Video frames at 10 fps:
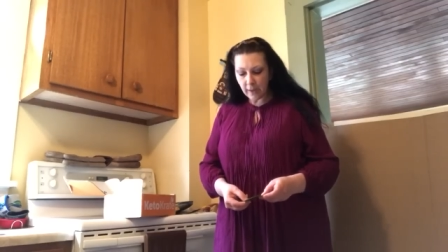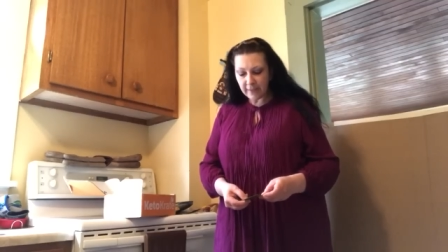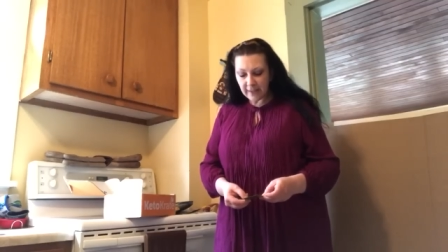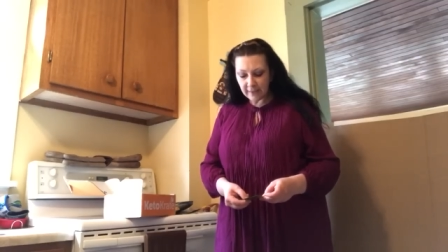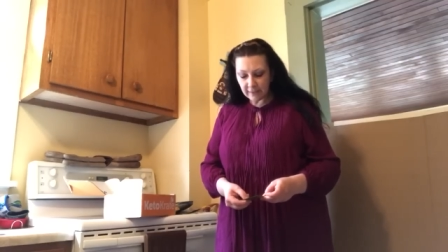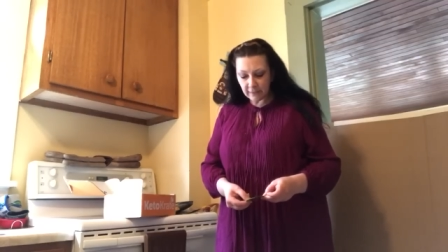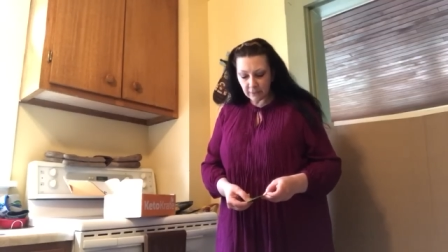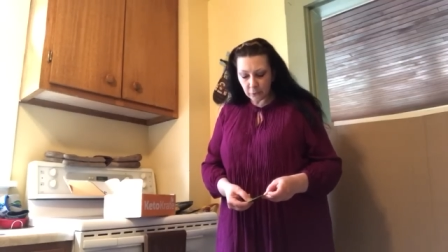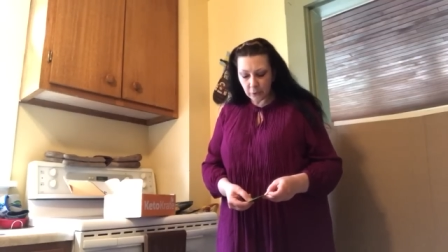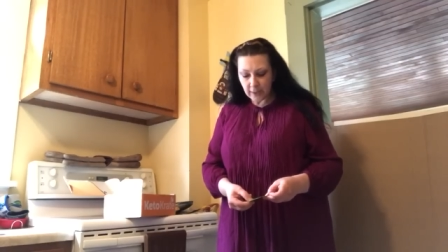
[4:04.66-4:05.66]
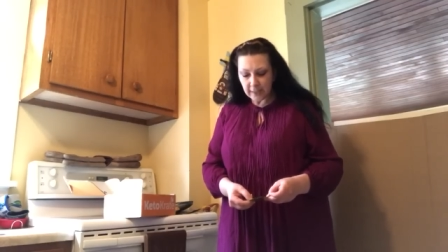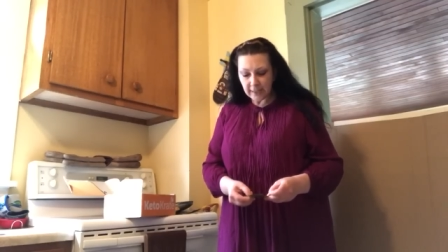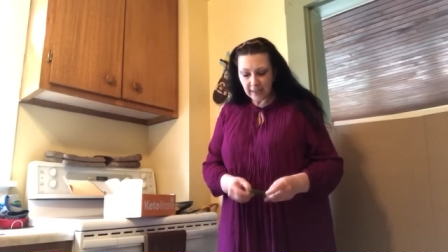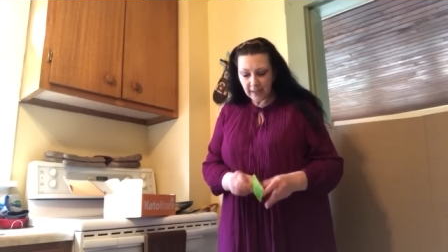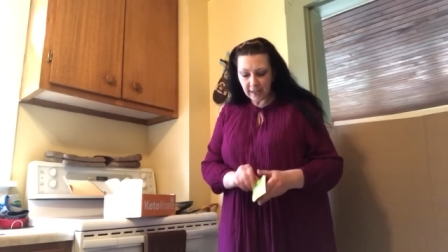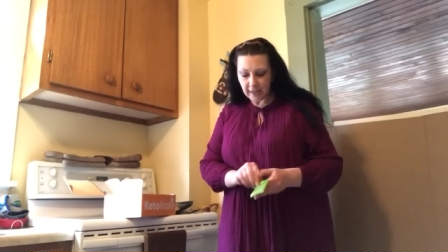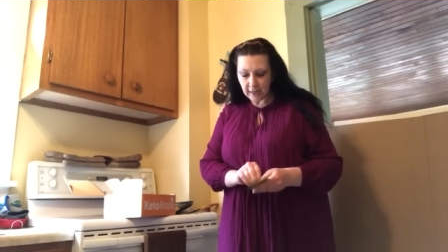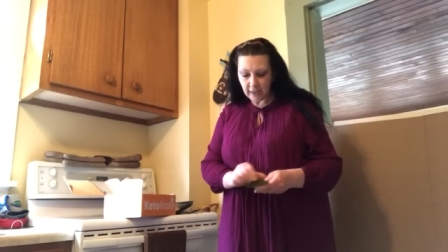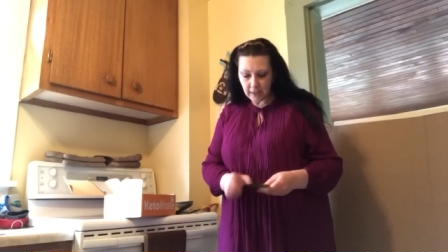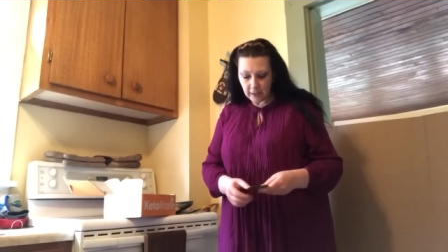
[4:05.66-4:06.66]
I think this is green
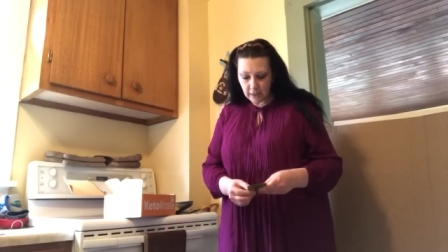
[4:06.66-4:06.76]
tea.